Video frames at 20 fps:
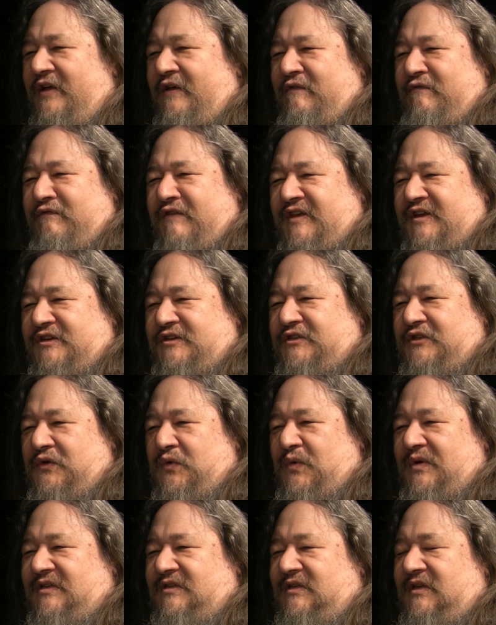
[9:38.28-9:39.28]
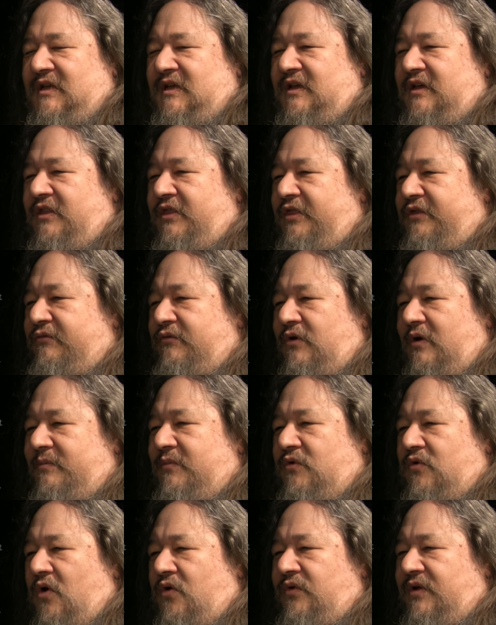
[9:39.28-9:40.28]
finished the whiskey and threw up
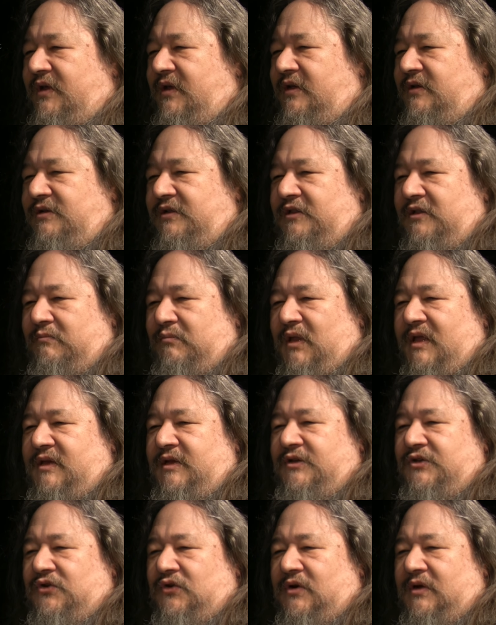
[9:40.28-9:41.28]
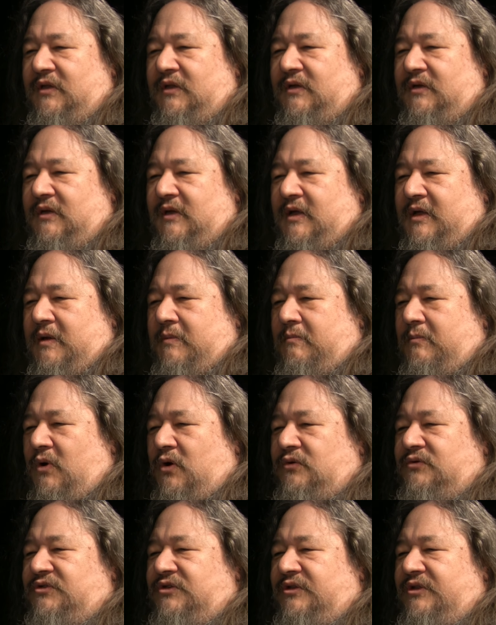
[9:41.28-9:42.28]
groaning into the bloody toilet,
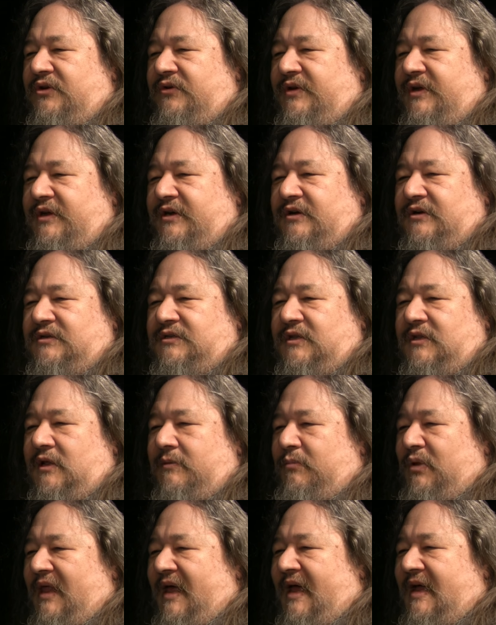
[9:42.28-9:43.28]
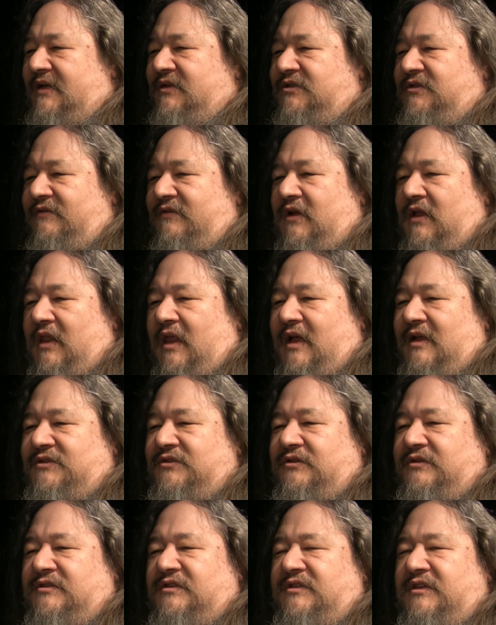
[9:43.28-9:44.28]
moans in their ears and the blast of
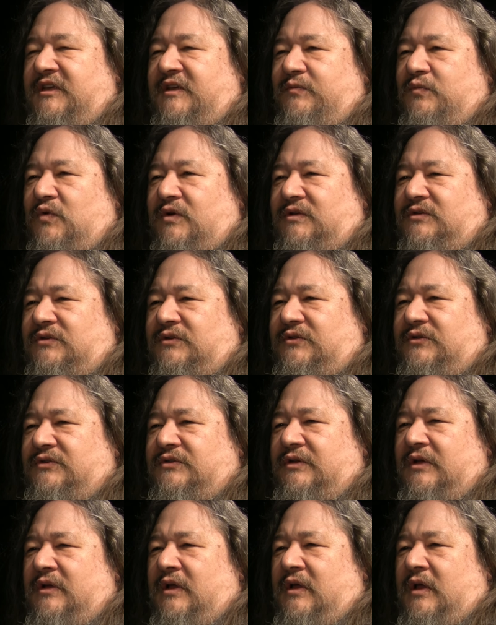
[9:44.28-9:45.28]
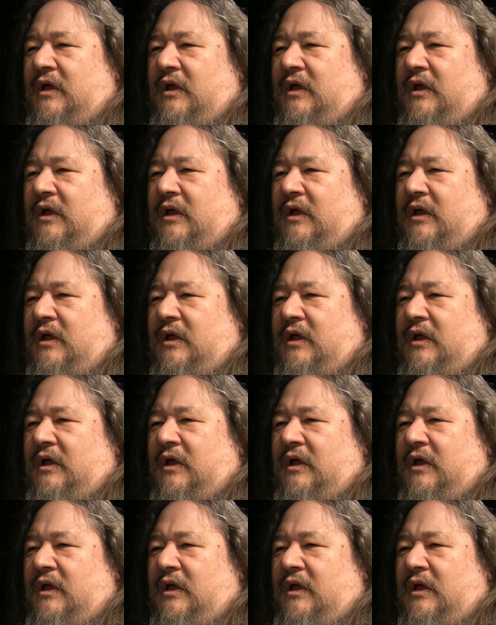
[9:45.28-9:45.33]
colossal steam whistles,